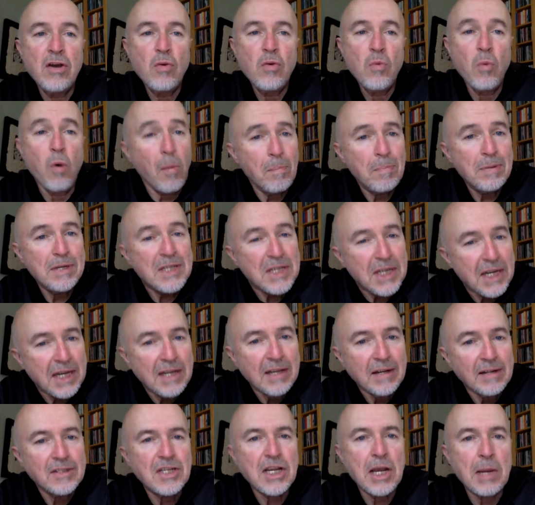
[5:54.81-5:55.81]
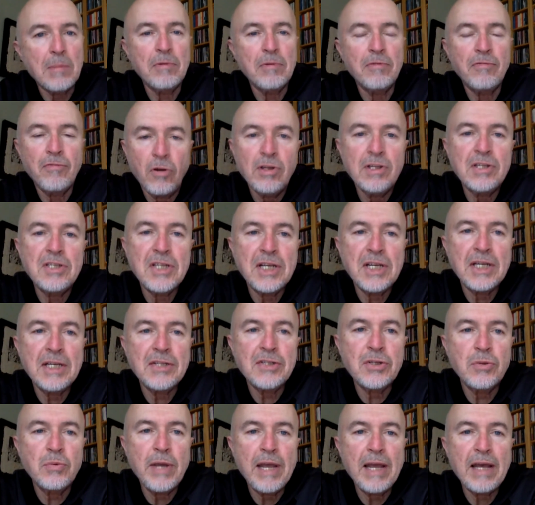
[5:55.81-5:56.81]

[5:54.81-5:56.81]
what particular type of volunteers are we